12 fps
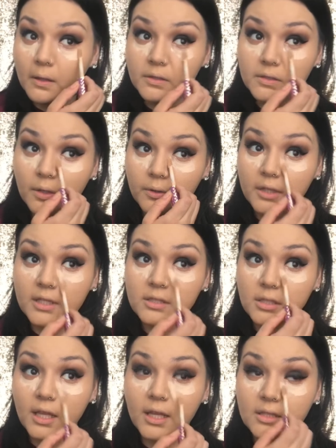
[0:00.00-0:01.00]
So
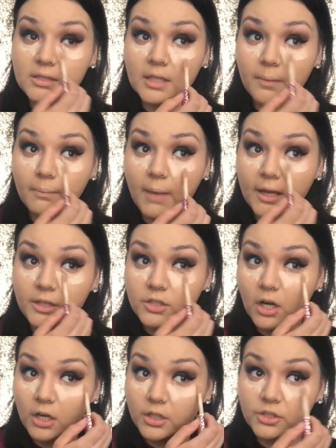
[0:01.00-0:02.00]
this is my
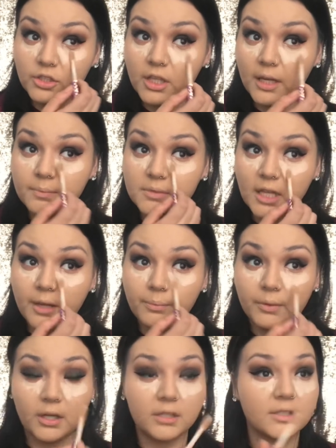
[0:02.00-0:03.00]
Tarte Shape
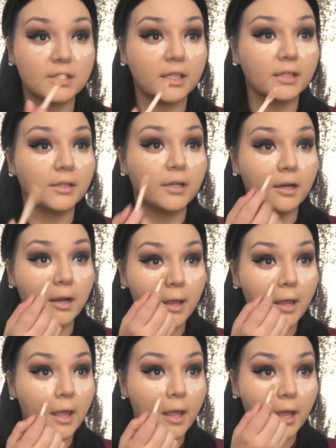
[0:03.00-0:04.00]
Tape Concealer,
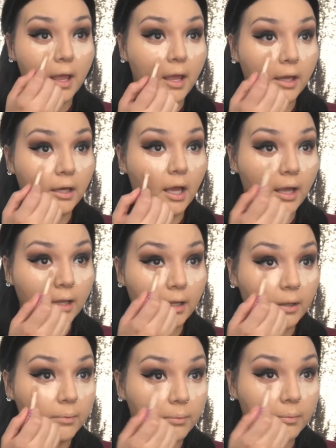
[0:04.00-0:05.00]
and I
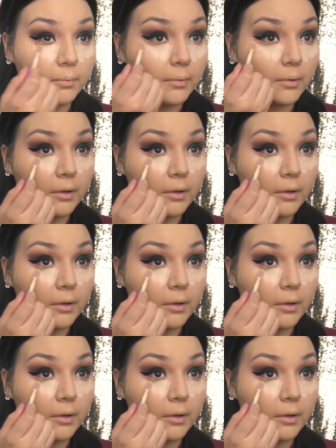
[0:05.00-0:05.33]
am